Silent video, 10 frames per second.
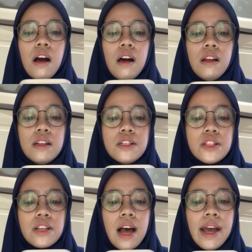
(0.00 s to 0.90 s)
colon
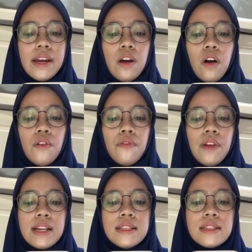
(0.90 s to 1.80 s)
sign, or
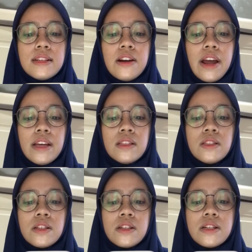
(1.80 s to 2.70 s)
flange gray
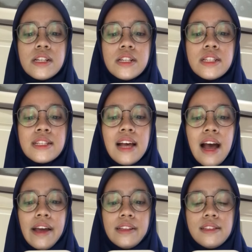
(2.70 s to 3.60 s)
Turner
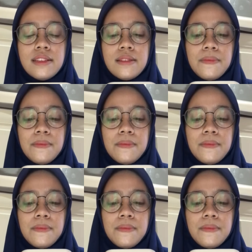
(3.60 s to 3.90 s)
signs.